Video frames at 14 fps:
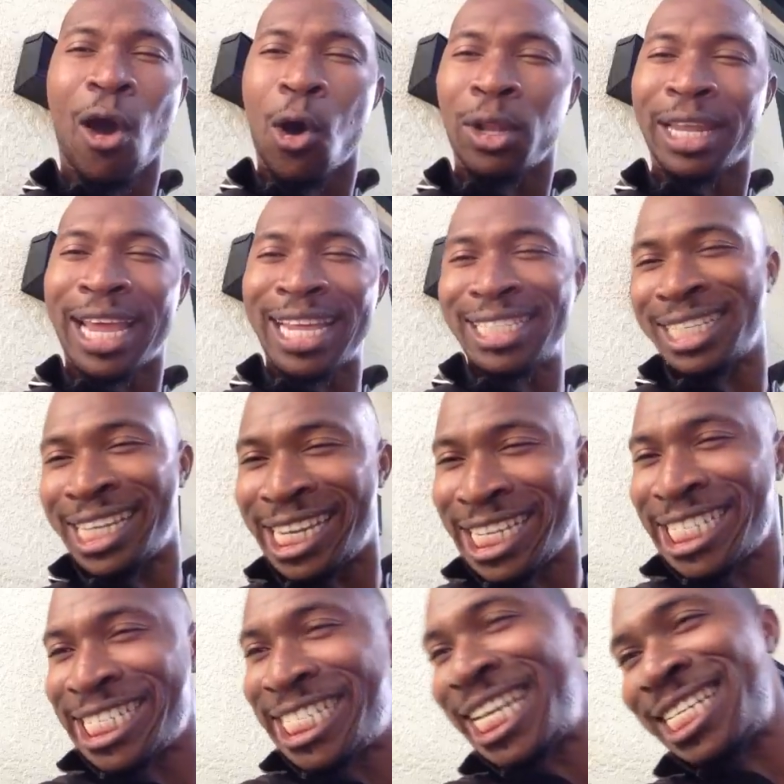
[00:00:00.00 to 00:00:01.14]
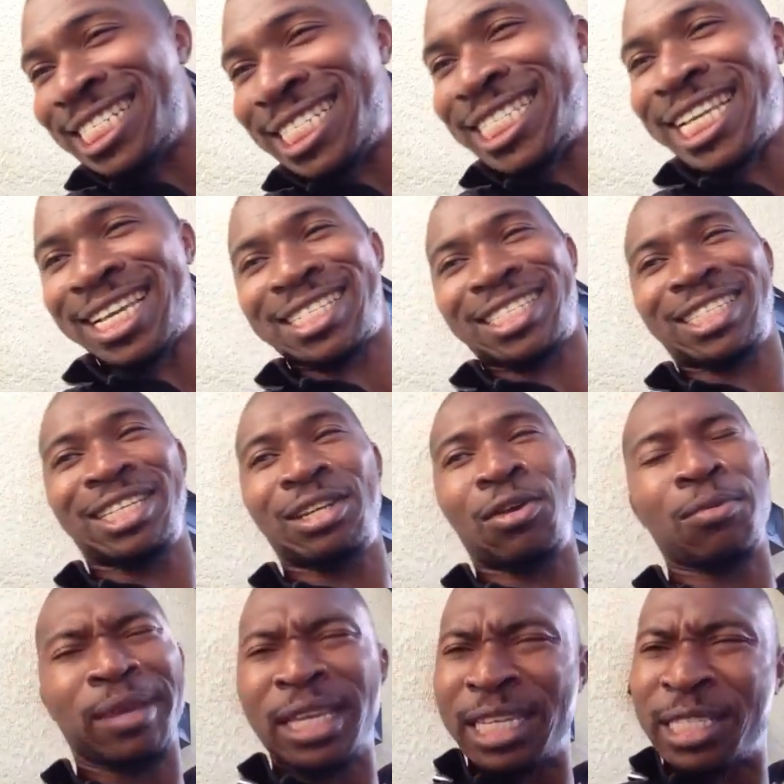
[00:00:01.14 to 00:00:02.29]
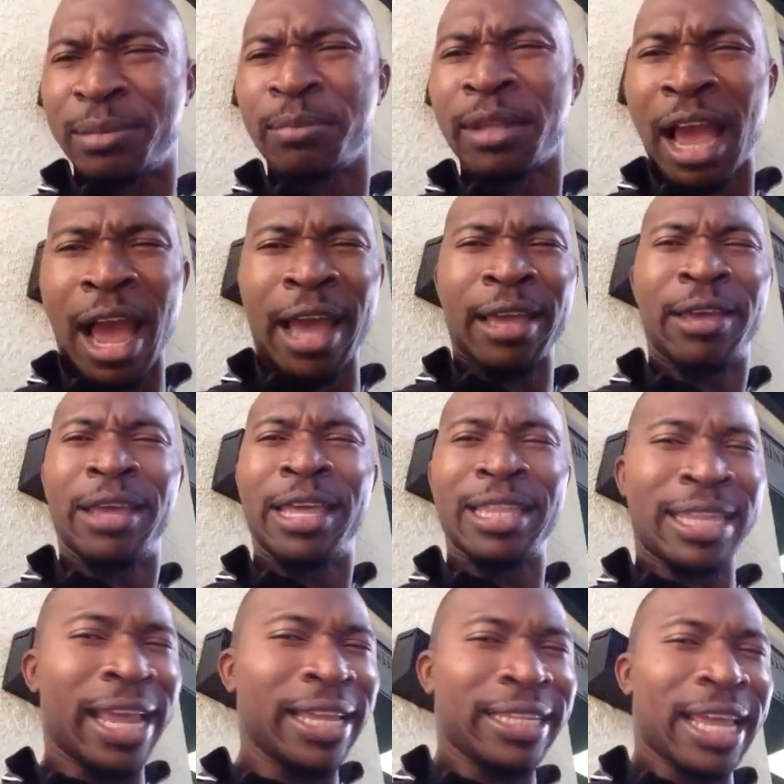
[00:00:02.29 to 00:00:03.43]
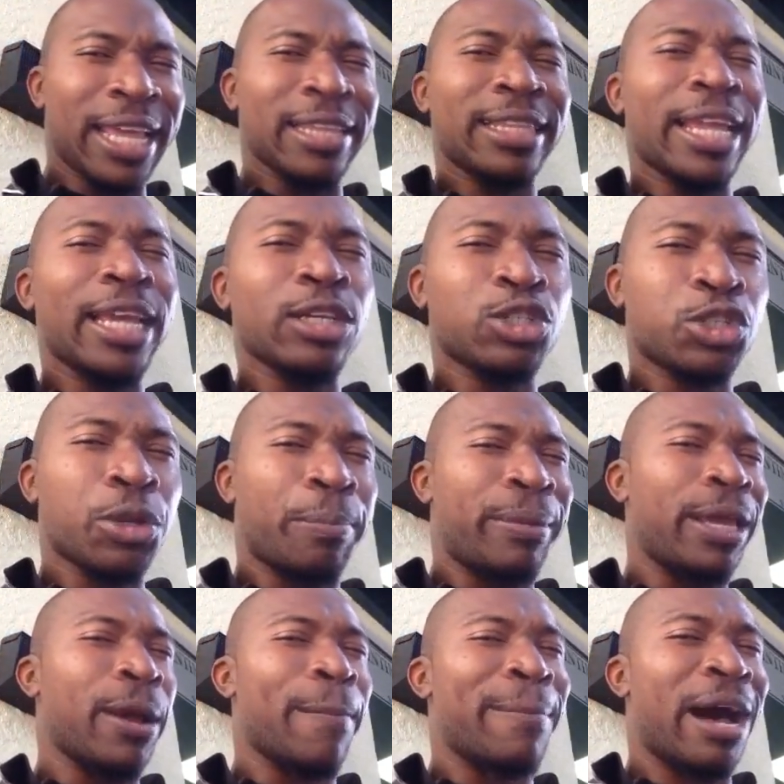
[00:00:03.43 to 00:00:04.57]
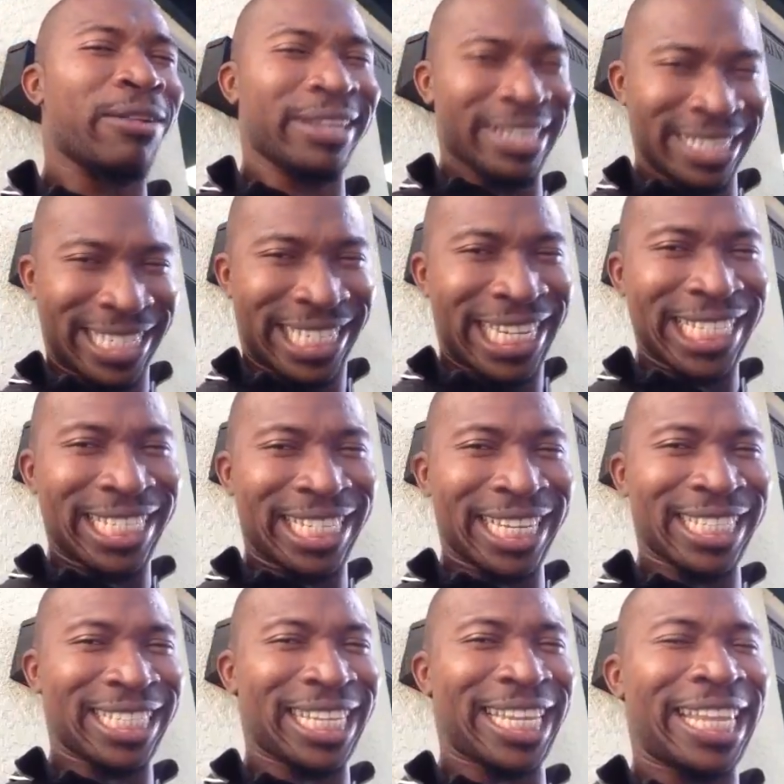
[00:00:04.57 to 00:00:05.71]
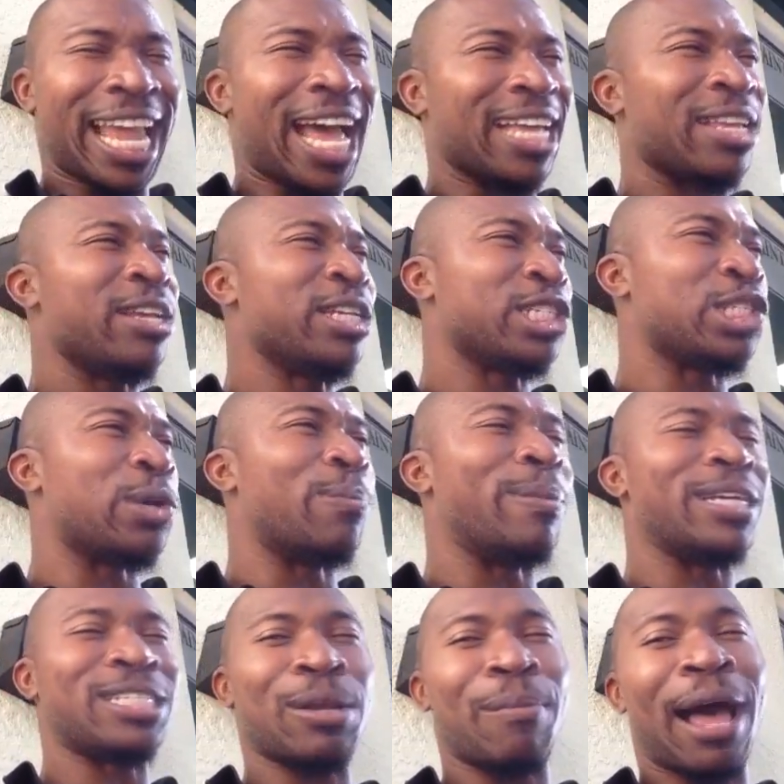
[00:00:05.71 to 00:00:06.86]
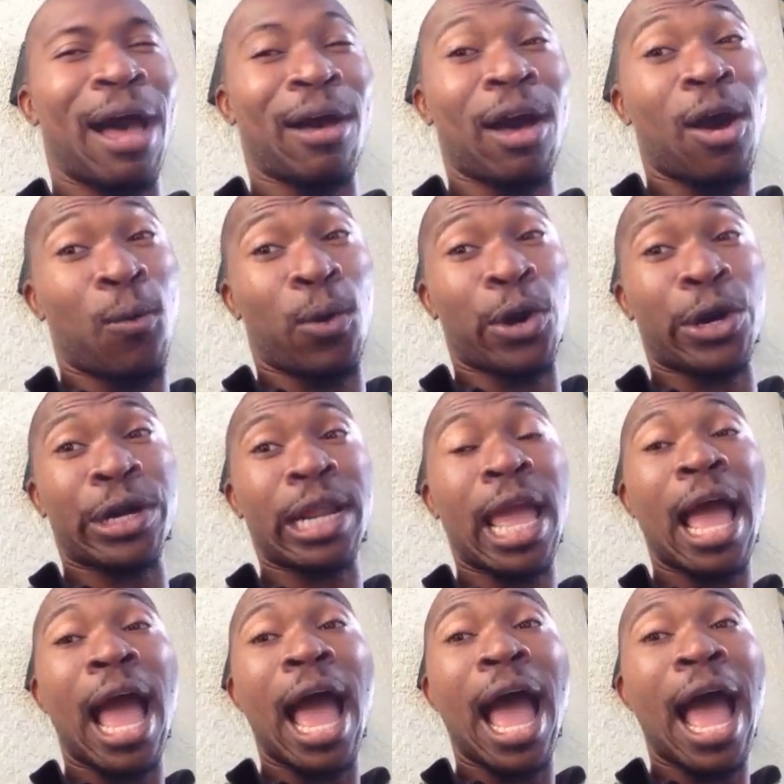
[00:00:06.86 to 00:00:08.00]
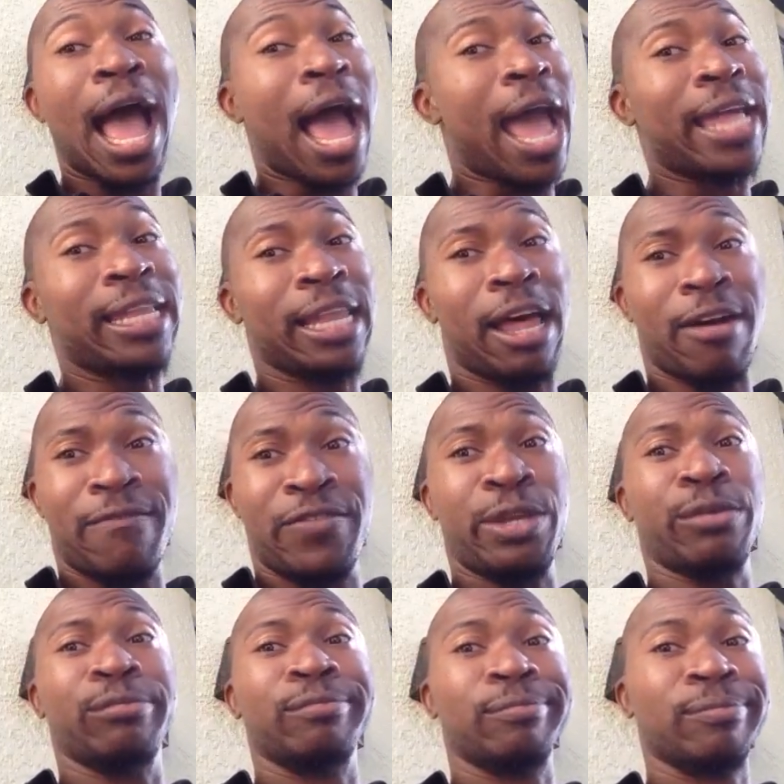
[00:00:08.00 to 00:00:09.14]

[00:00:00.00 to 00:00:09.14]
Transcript: all that's logistics, you know, because I think that things should be about logistics and not so much about a word, I love you.